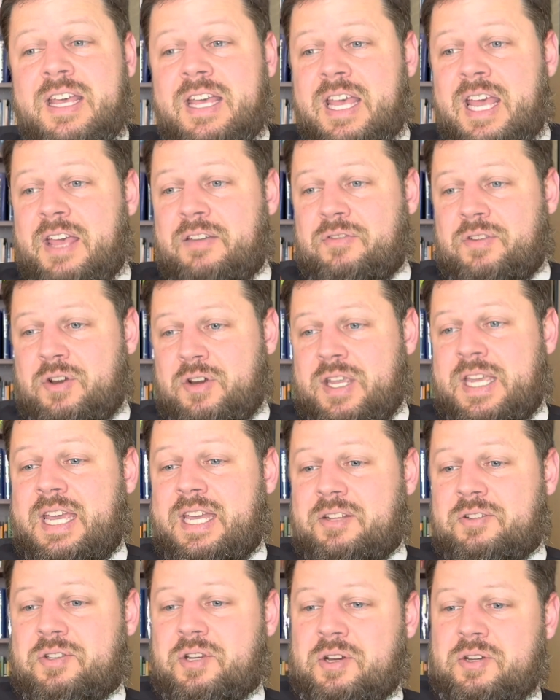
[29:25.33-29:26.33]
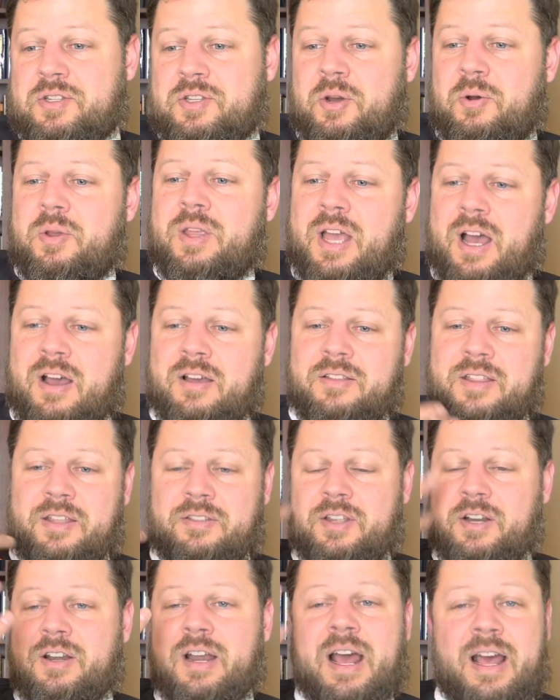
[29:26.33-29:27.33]
if your kids are so young that
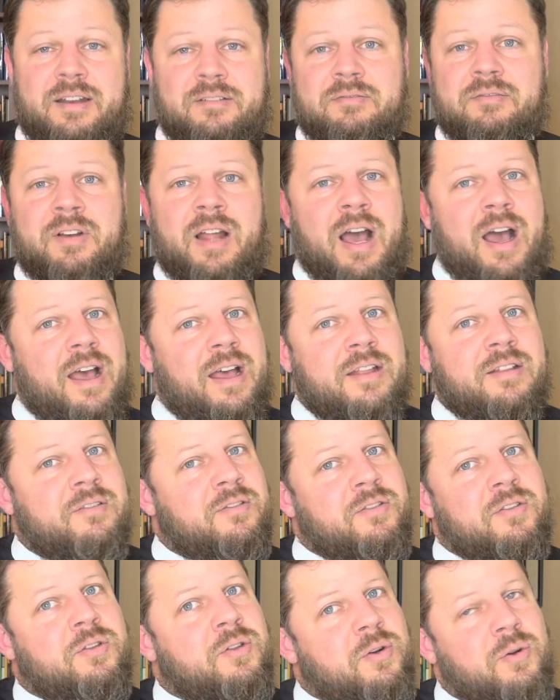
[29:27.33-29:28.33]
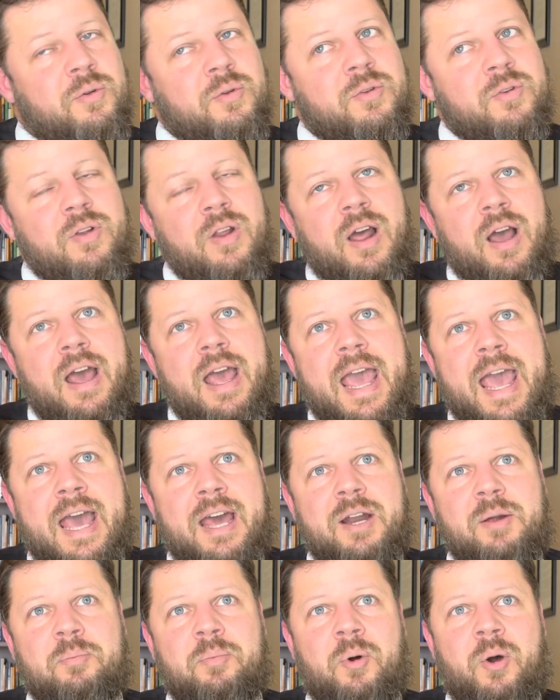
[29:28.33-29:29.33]
they're not, uh, you know, uh, at
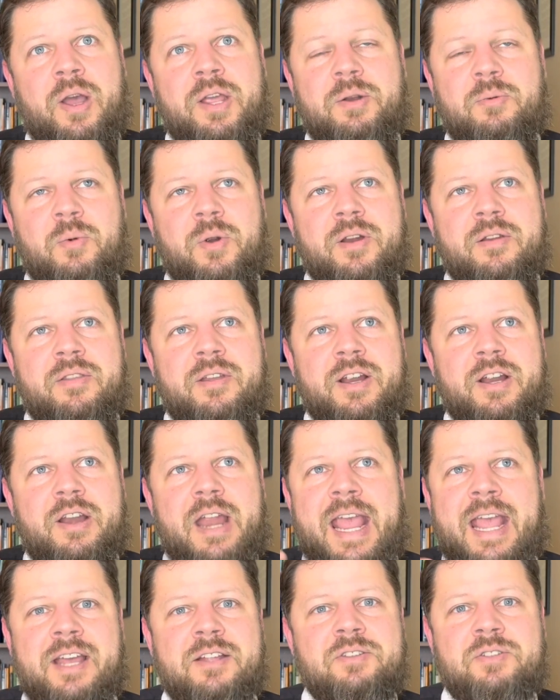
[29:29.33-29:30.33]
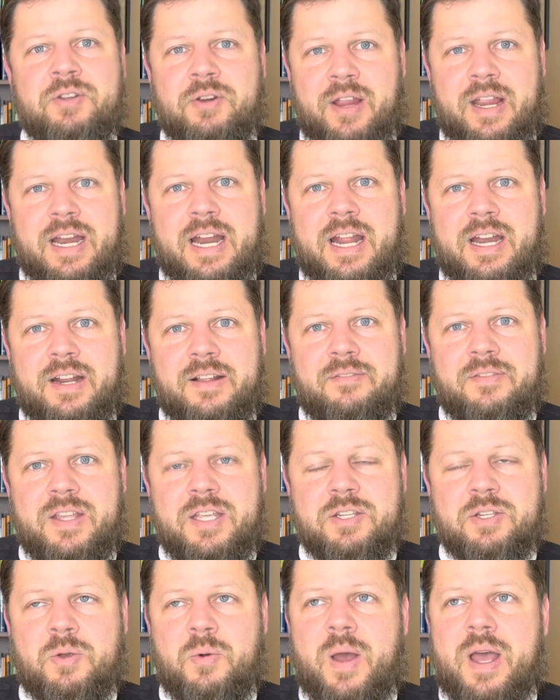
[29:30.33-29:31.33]
a point where they're answering any of
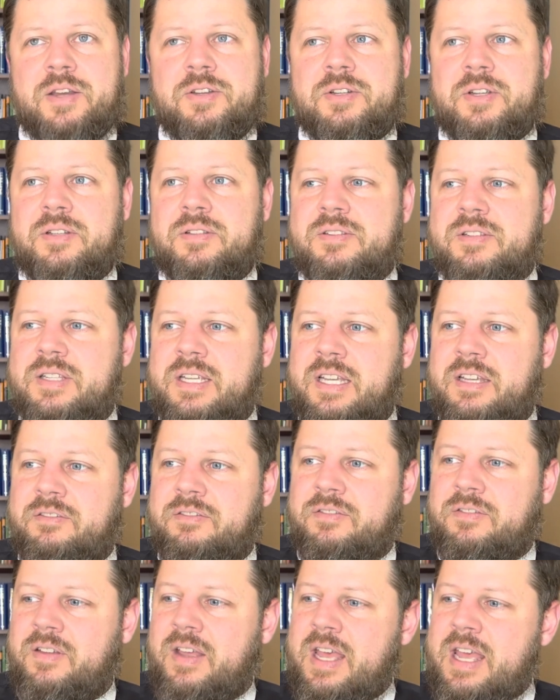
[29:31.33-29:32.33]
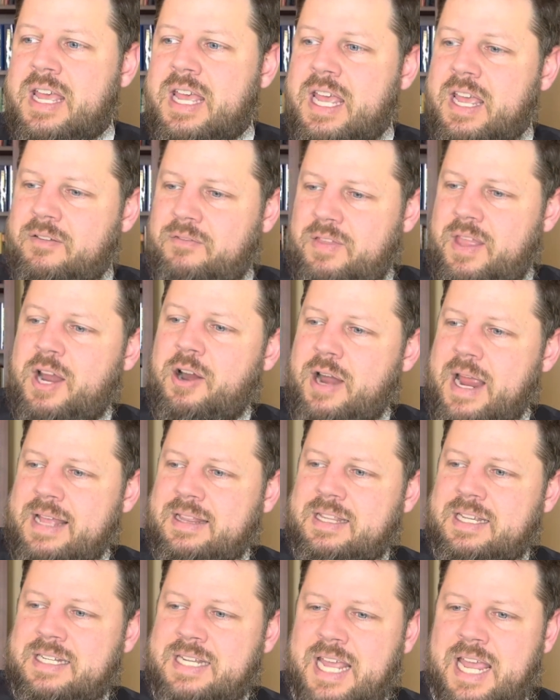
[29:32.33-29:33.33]
these questions, if if they're at
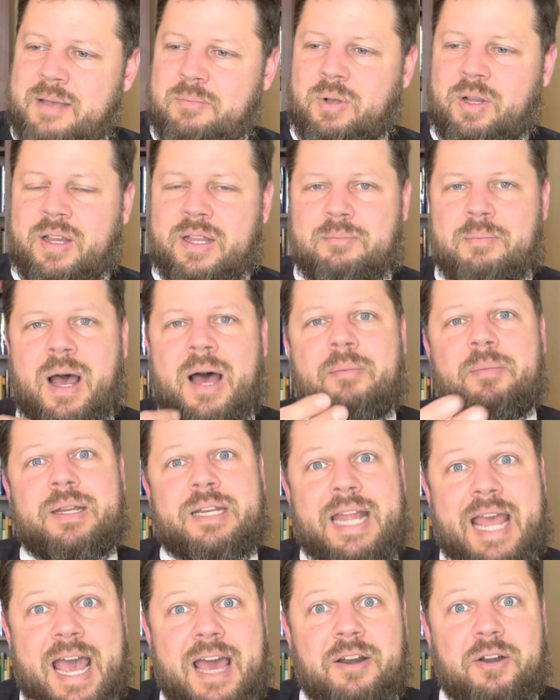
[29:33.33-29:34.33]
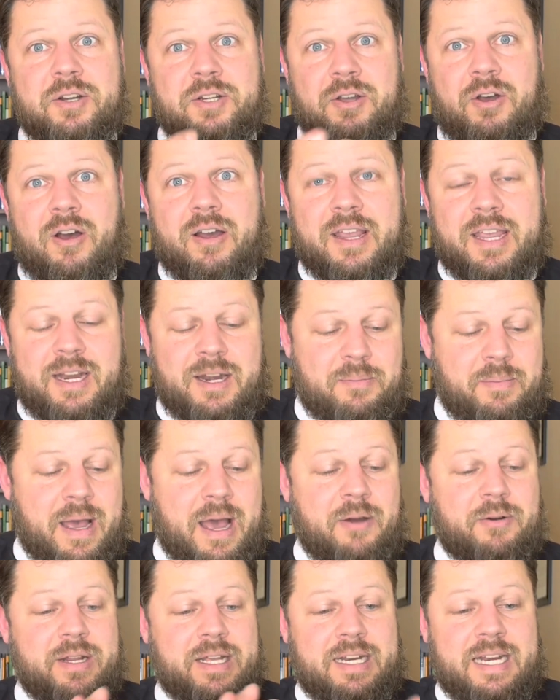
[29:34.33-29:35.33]
the table and mom and dad are talking
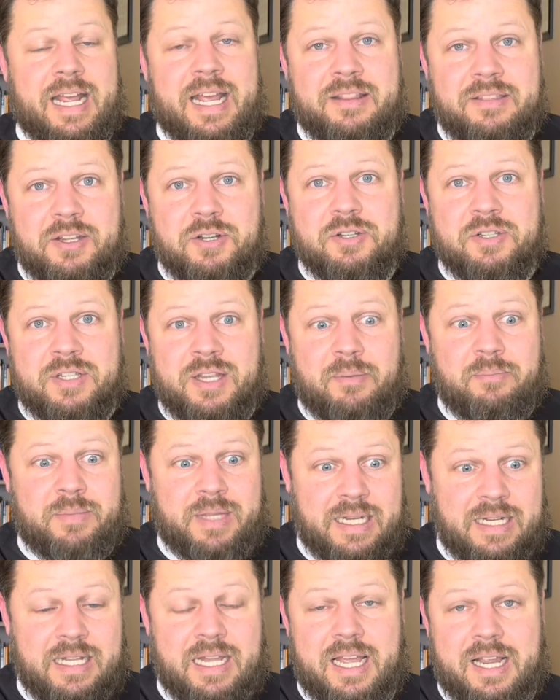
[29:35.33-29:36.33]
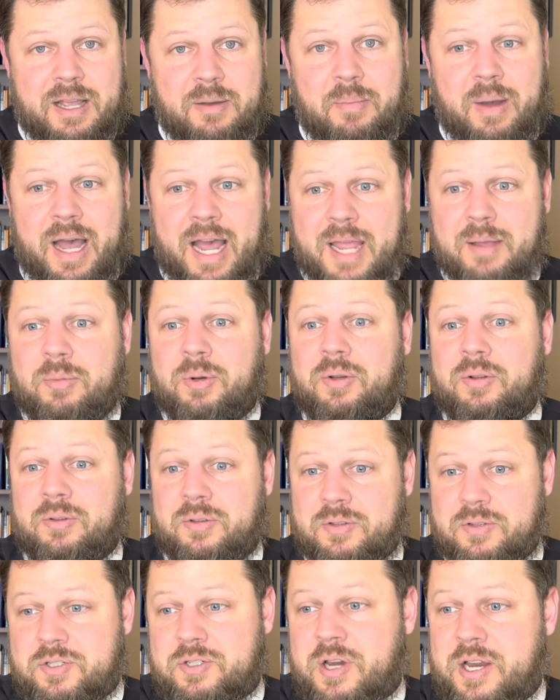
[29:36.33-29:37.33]
about it, and there's something like a Bible
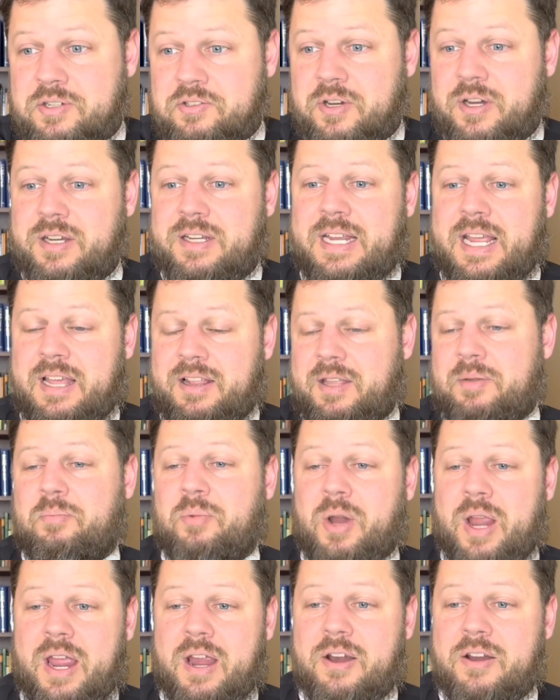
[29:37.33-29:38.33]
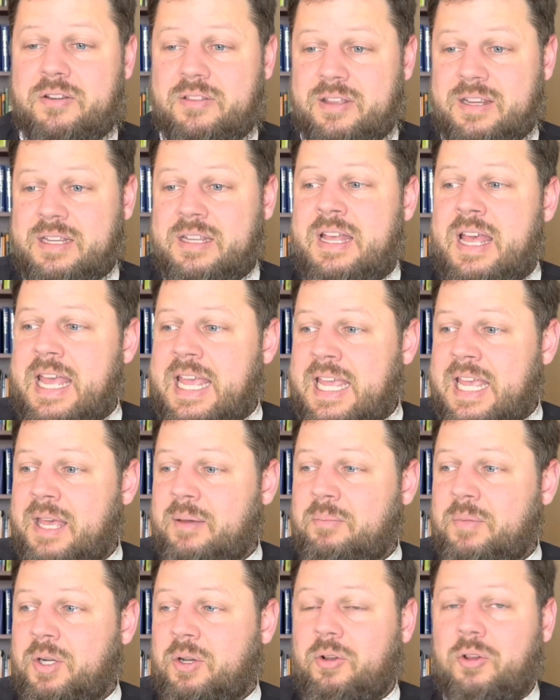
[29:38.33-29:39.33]
or Treasury of Daily Prayer, the
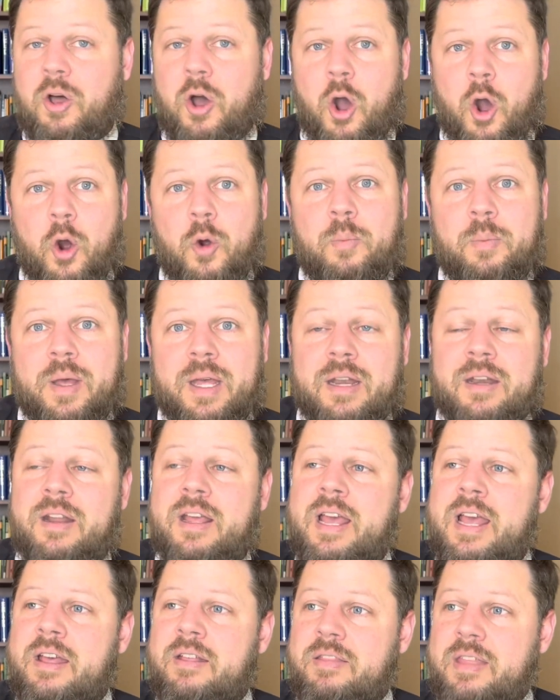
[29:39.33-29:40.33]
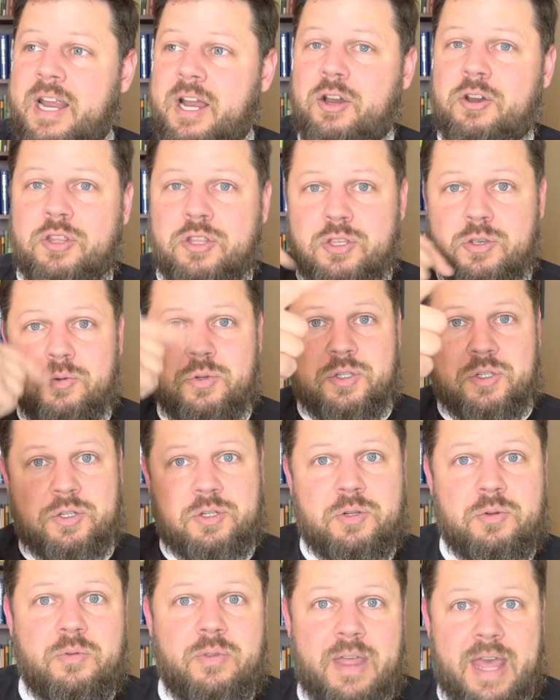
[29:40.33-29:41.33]
hymnal open, they're used
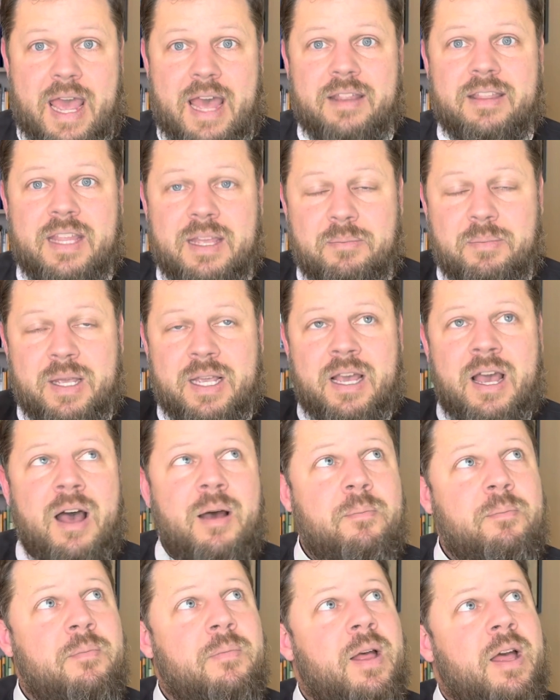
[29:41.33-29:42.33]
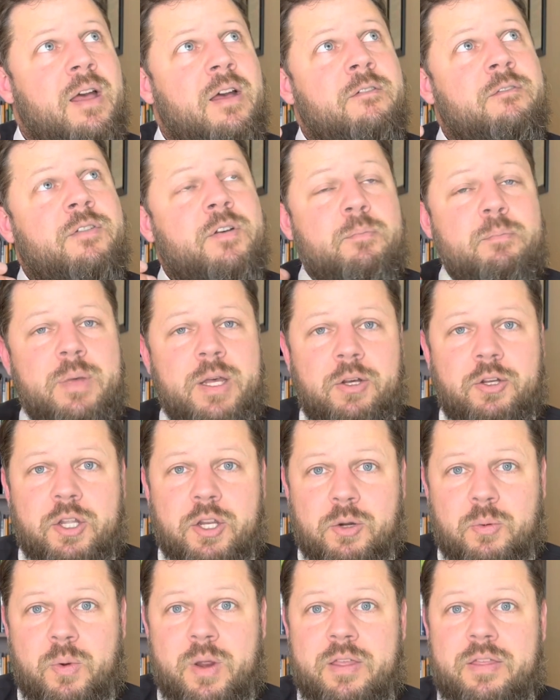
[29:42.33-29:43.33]
to that. They become
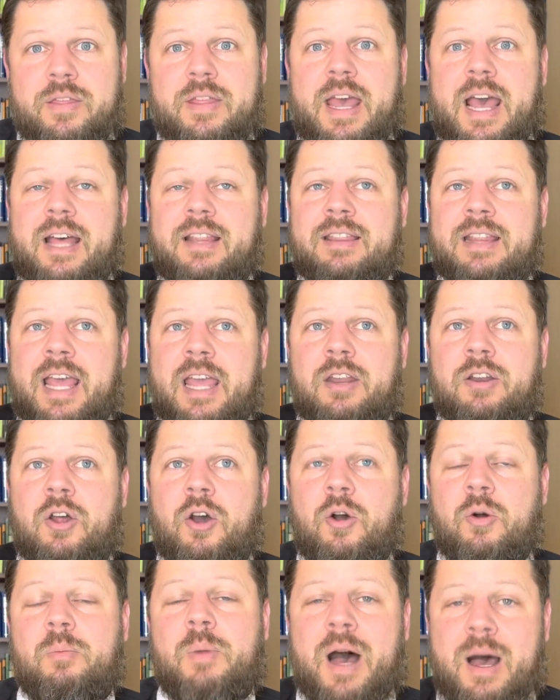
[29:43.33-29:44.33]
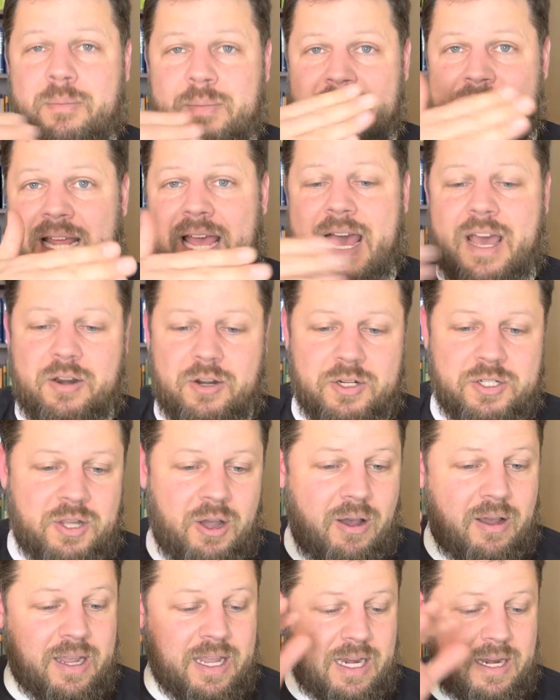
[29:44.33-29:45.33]
familiar with that. They know mom and dad are
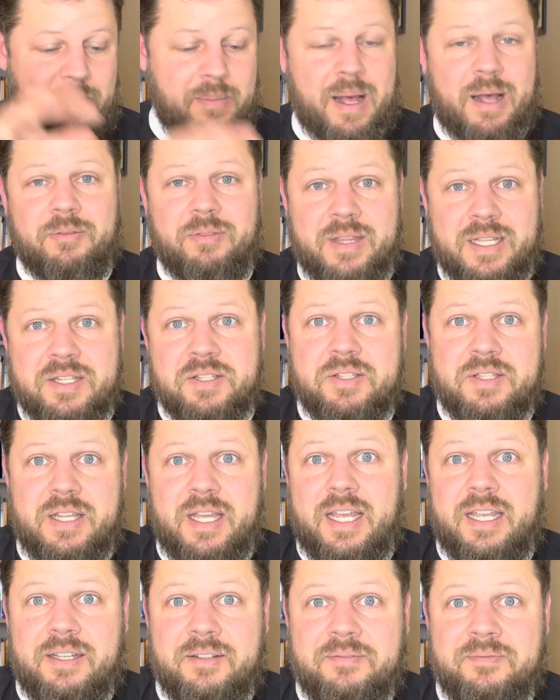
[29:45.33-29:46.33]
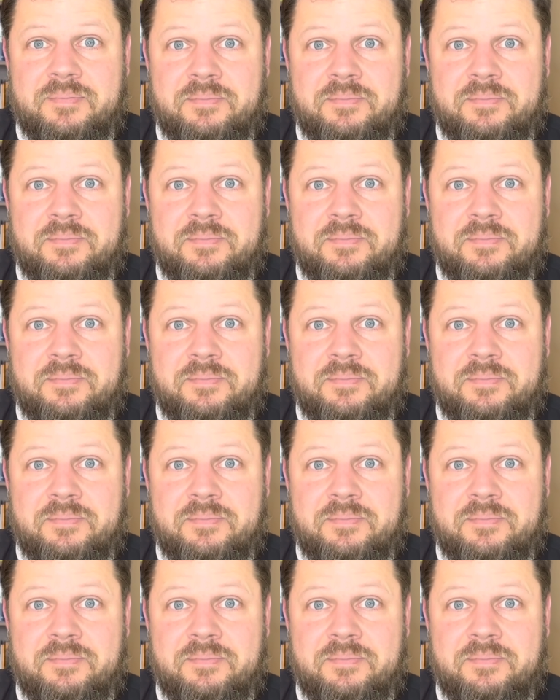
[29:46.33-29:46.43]
talking about this thing.